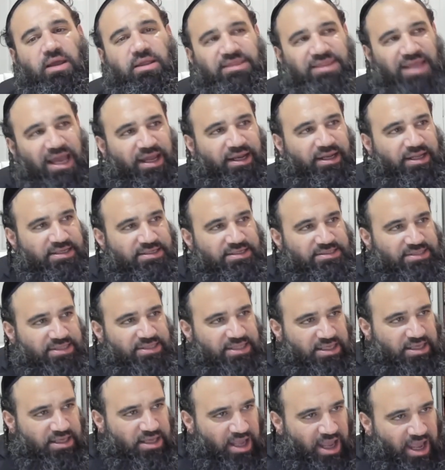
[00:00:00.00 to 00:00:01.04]
That is
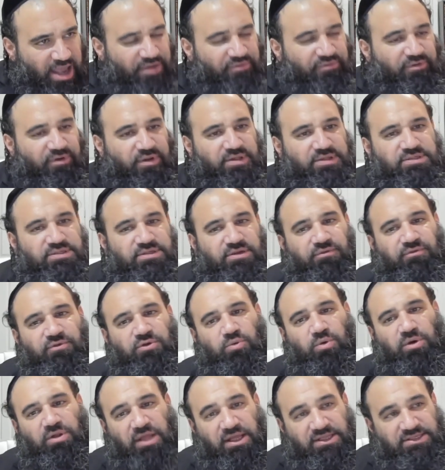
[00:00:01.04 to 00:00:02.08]
the heavens, if
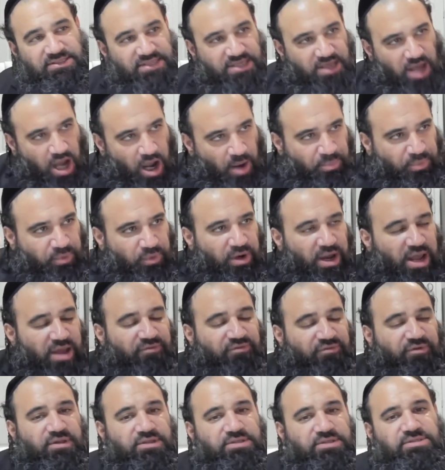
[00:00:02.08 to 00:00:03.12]
you will. That's the upper
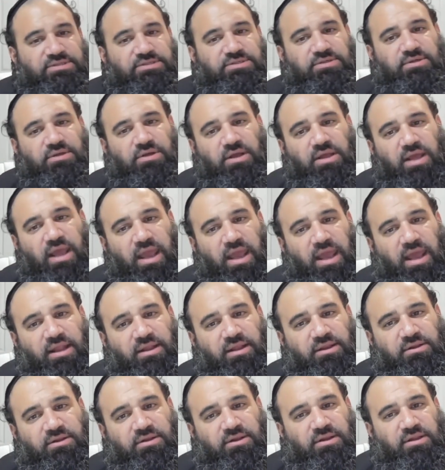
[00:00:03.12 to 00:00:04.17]
heavens.
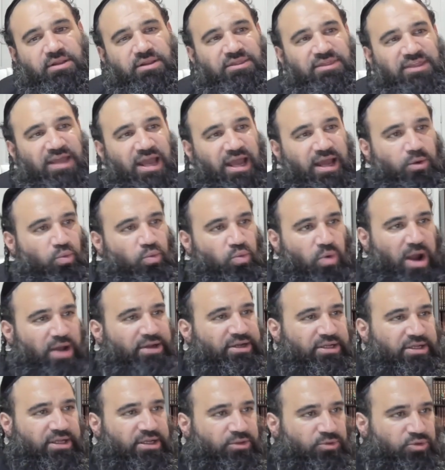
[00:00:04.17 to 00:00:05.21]
And that, why
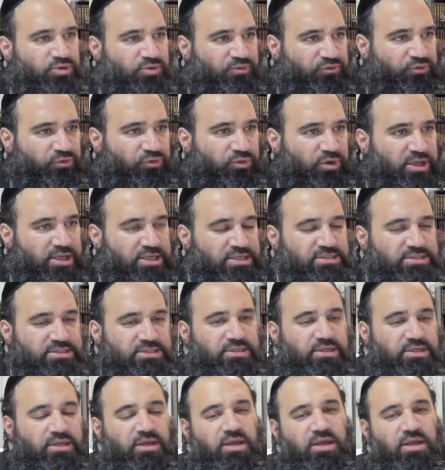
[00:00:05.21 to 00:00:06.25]
did it
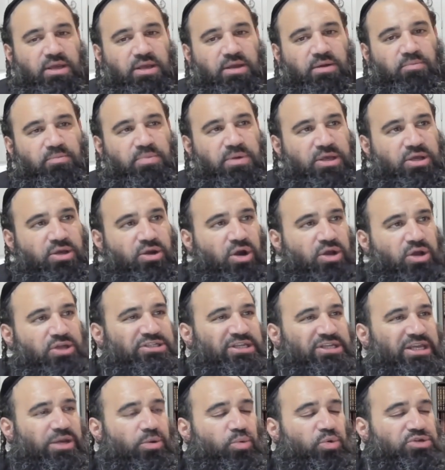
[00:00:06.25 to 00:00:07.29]
freeze?
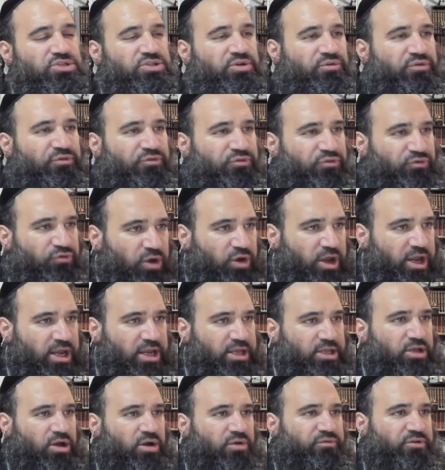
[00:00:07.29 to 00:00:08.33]
Because it was
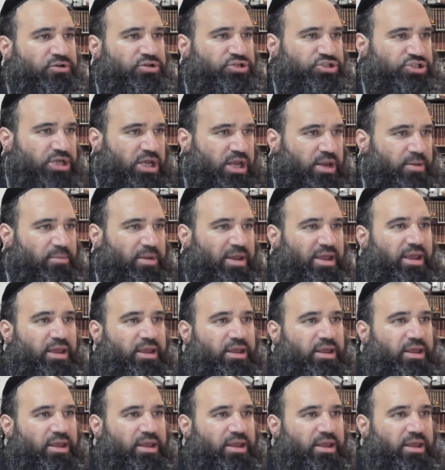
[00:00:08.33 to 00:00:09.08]
afraid of Hashem.